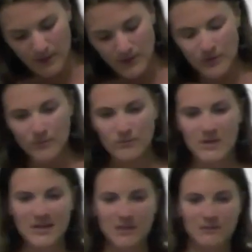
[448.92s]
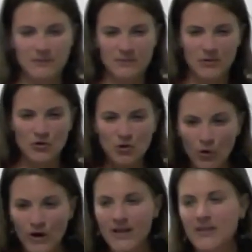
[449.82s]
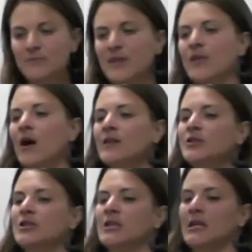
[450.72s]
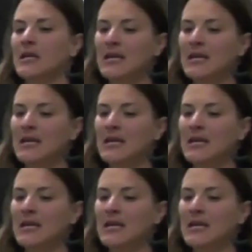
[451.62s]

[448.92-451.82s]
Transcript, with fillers: So this story, this mythology,